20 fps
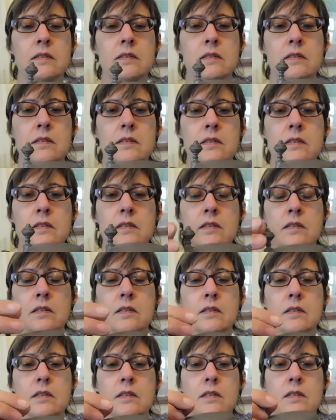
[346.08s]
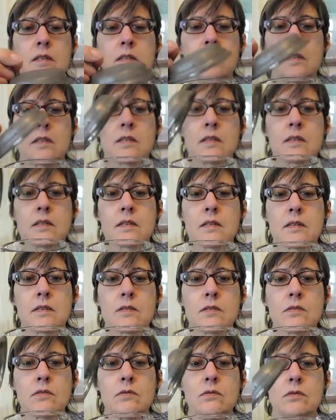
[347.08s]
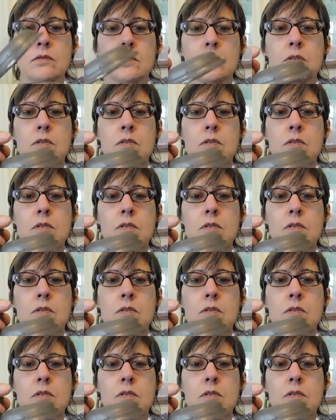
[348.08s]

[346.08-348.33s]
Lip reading: No one is speaking in this clip.